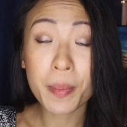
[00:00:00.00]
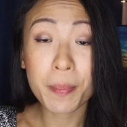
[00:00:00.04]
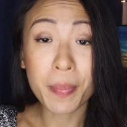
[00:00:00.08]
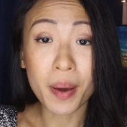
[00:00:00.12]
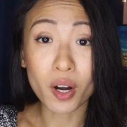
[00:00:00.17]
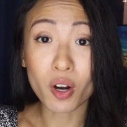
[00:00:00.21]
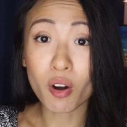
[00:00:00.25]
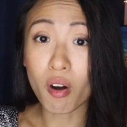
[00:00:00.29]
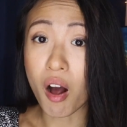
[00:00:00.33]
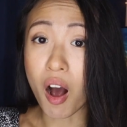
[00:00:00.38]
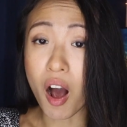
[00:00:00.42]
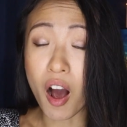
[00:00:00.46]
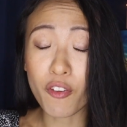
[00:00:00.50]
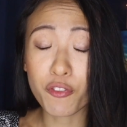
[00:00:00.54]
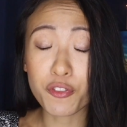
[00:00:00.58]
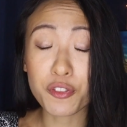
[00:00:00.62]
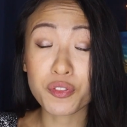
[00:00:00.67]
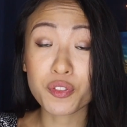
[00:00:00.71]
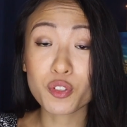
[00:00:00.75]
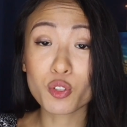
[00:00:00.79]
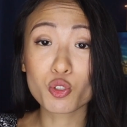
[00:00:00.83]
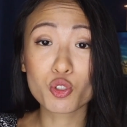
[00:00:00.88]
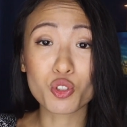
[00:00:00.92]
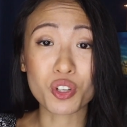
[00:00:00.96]
be better off
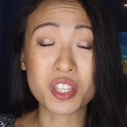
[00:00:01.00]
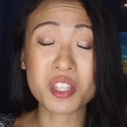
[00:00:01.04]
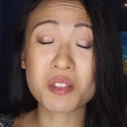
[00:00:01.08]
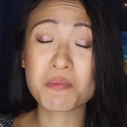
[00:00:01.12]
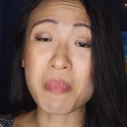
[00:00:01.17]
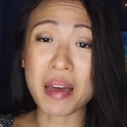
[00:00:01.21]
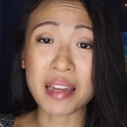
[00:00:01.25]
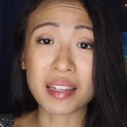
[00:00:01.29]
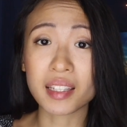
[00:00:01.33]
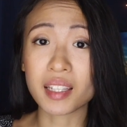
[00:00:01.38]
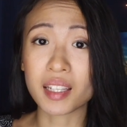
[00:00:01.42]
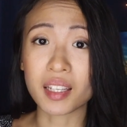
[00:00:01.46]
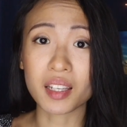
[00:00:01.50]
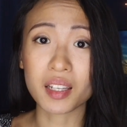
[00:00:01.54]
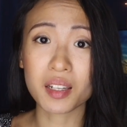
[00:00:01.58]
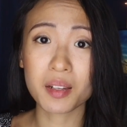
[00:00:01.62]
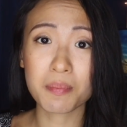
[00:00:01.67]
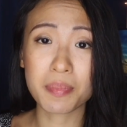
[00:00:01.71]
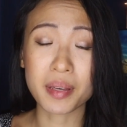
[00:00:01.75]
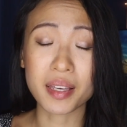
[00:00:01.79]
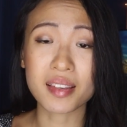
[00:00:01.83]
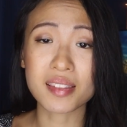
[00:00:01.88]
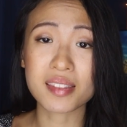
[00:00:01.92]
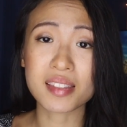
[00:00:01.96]
if you just spent
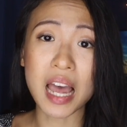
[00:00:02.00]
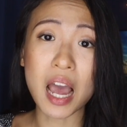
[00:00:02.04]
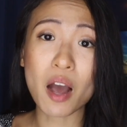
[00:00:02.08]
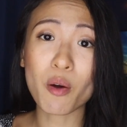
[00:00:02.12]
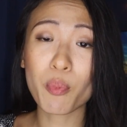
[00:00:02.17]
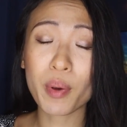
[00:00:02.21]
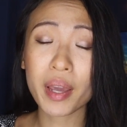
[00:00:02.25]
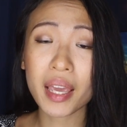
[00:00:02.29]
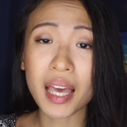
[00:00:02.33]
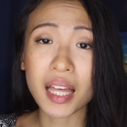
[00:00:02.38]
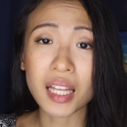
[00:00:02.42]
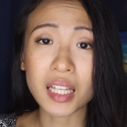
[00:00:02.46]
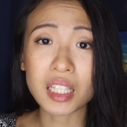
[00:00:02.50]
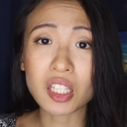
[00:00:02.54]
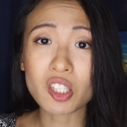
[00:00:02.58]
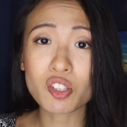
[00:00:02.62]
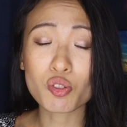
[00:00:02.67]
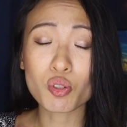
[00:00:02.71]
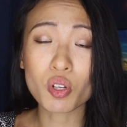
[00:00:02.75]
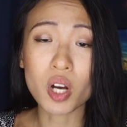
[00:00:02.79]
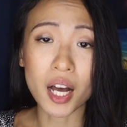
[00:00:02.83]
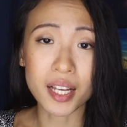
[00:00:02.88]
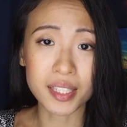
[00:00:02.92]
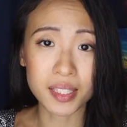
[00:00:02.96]
it because that way at
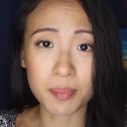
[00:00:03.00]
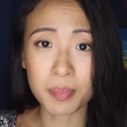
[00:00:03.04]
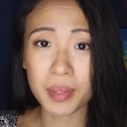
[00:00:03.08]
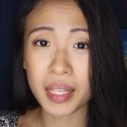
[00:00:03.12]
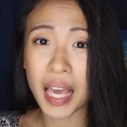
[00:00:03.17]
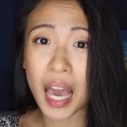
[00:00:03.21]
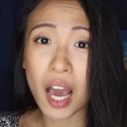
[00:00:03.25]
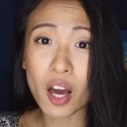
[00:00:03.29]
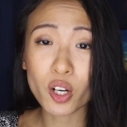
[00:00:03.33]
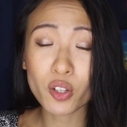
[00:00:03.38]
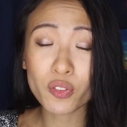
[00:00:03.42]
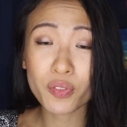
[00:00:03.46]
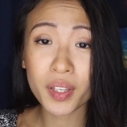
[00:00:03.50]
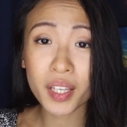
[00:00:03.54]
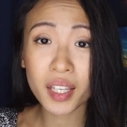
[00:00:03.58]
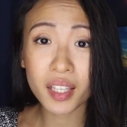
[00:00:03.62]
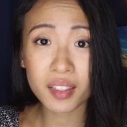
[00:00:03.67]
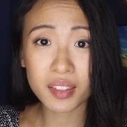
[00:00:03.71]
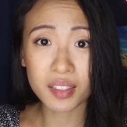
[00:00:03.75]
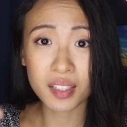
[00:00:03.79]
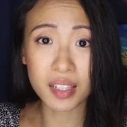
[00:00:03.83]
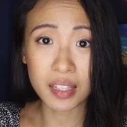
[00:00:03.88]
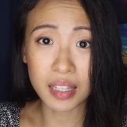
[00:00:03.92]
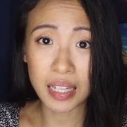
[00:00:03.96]
least you got something out of
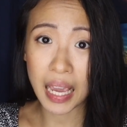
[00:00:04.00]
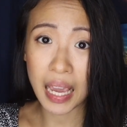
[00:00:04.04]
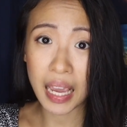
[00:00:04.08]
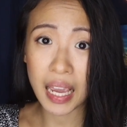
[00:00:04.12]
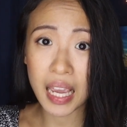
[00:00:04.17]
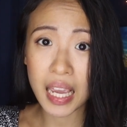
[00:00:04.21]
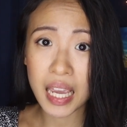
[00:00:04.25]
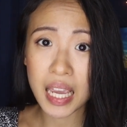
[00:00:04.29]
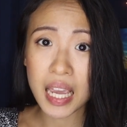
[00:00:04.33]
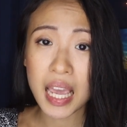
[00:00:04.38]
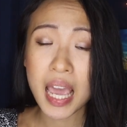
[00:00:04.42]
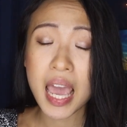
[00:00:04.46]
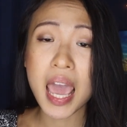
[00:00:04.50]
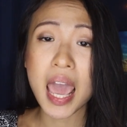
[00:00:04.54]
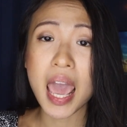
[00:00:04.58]
it today